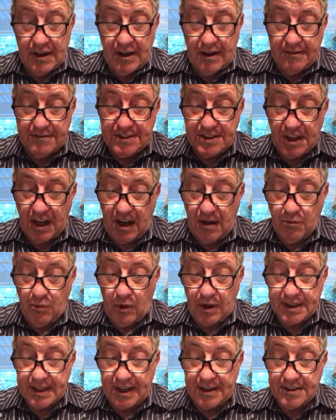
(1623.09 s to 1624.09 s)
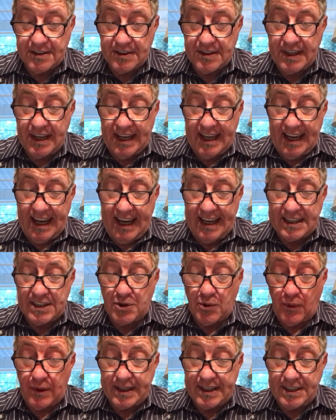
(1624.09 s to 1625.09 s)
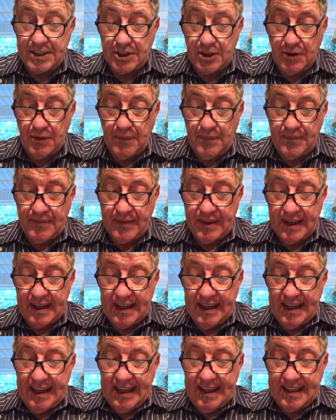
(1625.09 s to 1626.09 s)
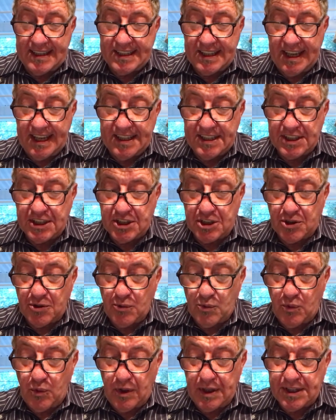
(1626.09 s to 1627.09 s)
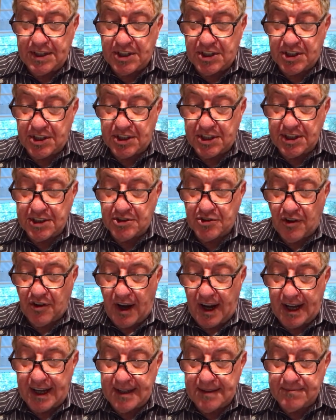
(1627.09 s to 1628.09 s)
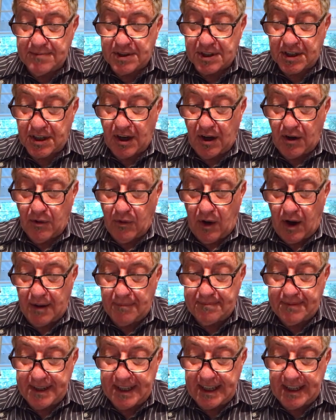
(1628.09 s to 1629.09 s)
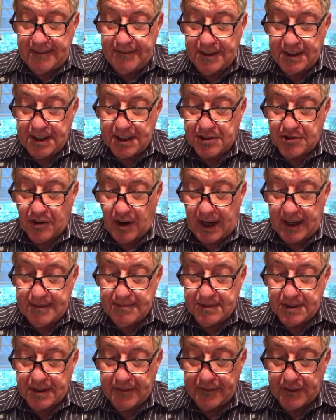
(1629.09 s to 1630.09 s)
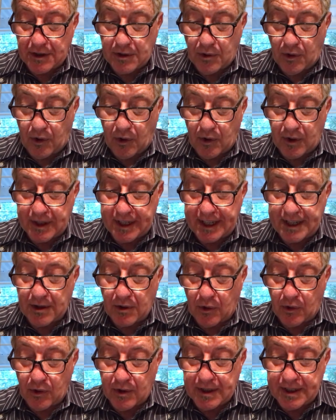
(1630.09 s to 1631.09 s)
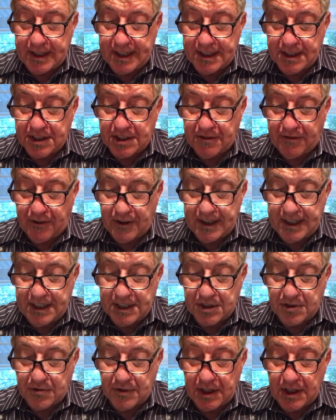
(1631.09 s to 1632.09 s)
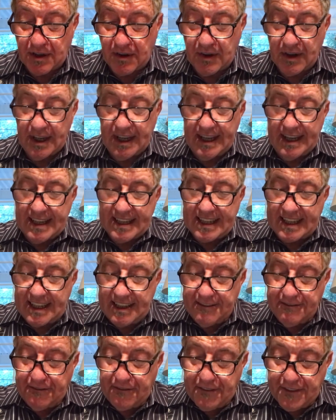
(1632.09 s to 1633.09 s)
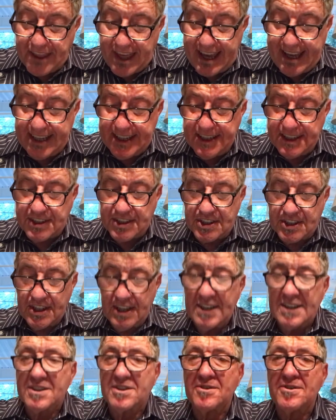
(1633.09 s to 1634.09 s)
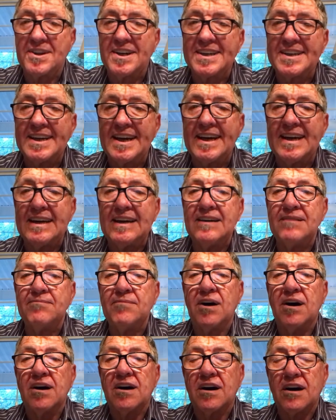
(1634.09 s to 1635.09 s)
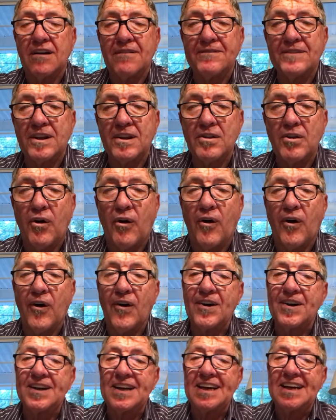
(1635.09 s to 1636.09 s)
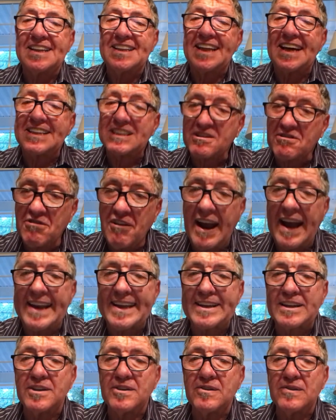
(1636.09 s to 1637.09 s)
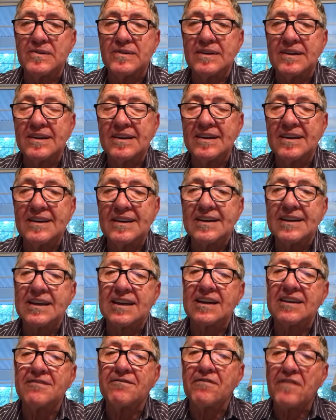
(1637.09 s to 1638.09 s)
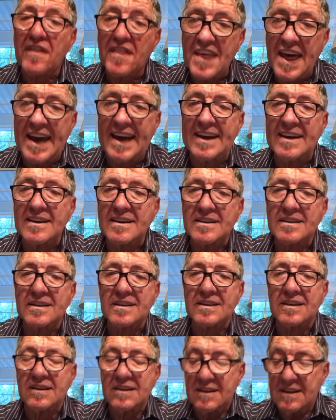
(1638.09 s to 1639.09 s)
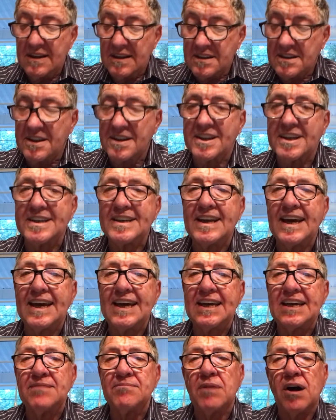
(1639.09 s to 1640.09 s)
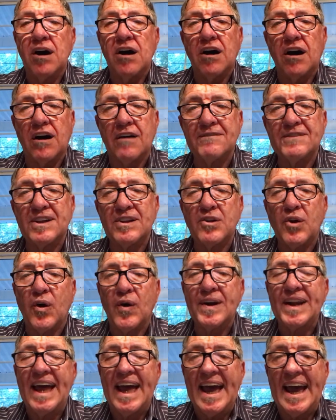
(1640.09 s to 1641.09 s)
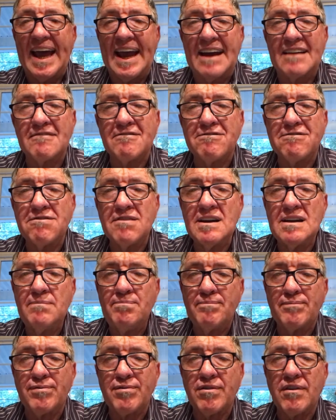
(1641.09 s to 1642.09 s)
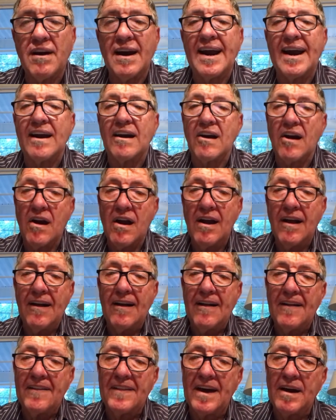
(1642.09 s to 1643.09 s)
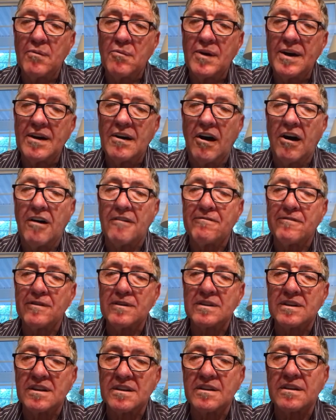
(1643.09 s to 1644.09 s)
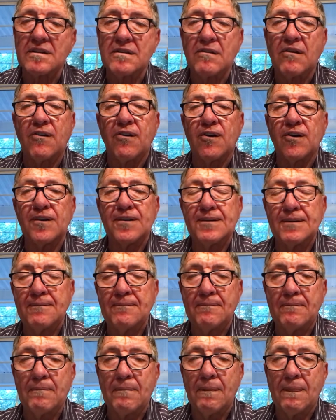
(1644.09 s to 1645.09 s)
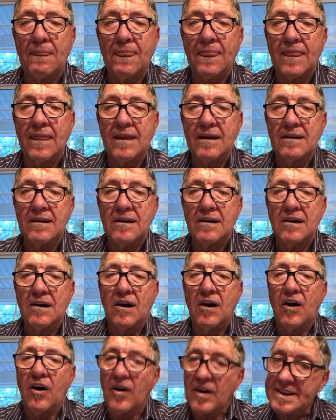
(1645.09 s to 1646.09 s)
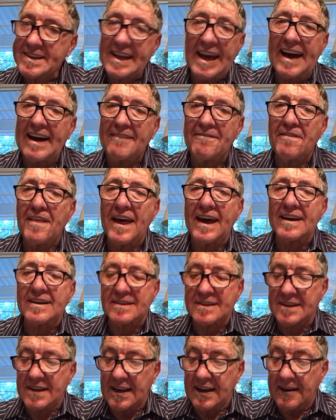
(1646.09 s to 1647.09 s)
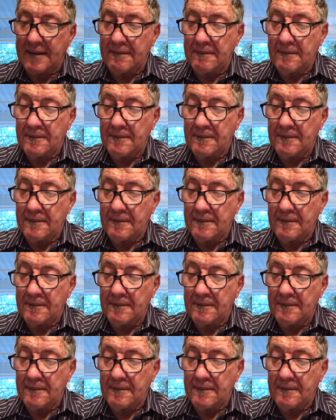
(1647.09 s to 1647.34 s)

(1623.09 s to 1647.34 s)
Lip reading: of Psalm 122. It says, to which the tribes go up, even the tribes of the Lord, an ordinance for Israel, give thanks to the name of the Lord. That's gratitude. Give thanks to the name of the Lord. Every prayer that we offer to the Lord ought to have thanks in it.